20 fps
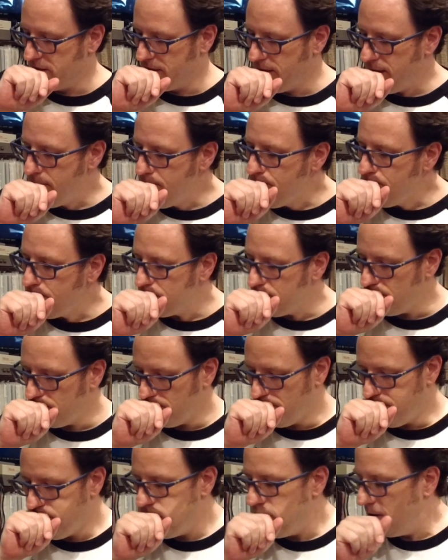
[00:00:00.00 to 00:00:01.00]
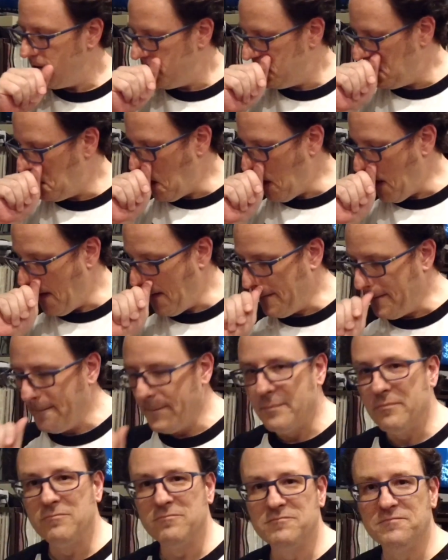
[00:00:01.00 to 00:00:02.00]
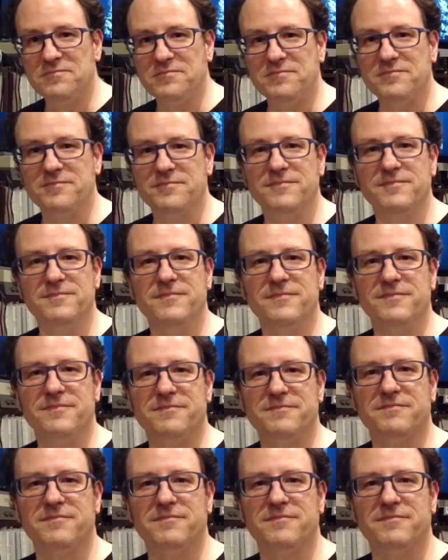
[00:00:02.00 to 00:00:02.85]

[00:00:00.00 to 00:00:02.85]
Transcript: I know strawberry soda does embarrass me less now.